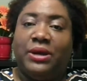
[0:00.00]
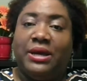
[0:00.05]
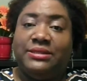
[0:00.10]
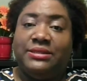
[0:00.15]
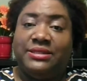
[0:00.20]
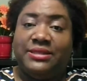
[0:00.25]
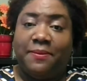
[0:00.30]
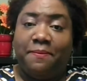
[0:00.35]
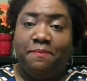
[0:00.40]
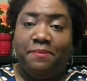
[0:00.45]

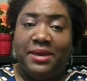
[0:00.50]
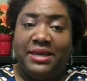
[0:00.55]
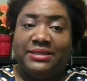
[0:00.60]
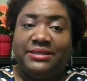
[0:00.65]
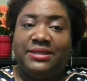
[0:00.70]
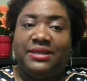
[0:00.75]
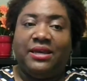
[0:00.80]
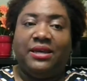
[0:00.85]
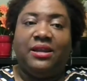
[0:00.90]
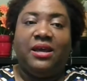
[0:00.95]

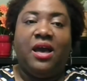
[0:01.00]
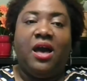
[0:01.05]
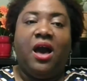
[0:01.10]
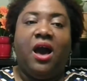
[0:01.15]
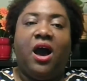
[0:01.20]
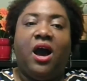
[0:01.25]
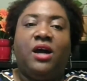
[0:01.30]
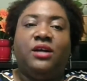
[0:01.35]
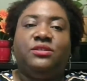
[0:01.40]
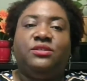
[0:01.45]
submitted
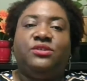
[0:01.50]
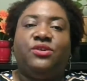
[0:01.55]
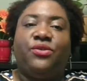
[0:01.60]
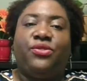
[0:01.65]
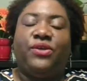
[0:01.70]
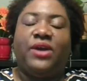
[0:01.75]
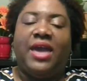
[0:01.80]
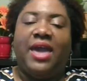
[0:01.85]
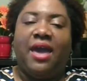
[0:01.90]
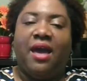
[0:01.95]
under
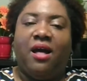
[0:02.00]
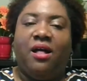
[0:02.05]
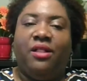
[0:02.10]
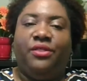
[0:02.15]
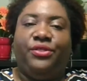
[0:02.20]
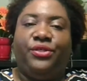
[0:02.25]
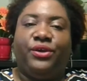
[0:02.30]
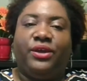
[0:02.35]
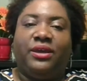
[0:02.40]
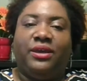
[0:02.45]
the
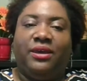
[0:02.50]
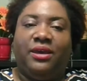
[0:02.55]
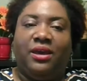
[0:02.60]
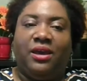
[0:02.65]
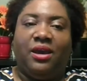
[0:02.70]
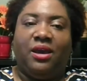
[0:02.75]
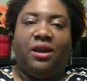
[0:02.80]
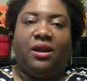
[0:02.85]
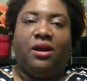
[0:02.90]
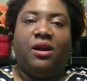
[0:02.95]
health
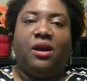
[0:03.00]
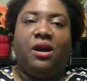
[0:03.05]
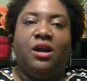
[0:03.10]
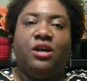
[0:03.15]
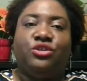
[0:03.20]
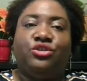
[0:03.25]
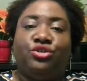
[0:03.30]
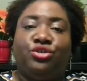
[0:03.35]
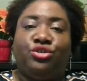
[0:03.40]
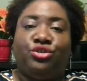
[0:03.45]
care
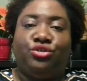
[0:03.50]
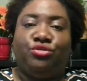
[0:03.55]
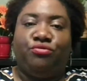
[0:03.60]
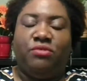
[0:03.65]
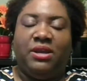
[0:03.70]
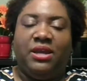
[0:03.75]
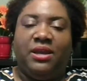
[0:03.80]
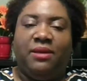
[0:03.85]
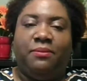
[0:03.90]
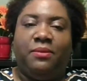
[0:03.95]

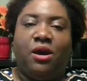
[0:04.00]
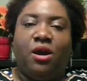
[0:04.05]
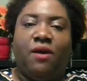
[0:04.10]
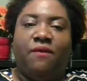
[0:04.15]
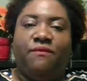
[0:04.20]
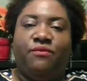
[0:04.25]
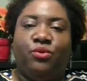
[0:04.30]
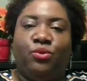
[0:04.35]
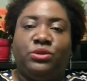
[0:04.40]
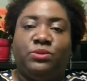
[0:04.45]
stream
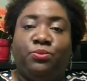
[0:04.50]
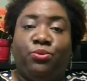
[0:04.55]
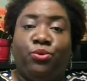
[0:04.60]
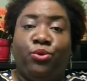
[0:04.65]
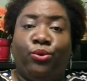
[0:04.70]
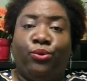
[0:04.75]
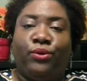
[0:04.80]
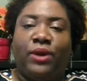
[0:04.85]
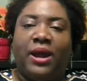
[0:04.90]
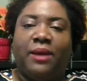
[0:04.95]
of those
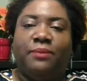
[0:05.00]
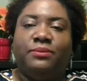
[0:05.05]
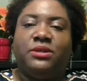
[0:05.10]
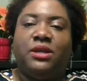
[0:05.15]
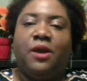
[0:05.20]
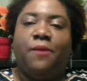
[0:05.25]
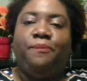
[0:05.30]
programs.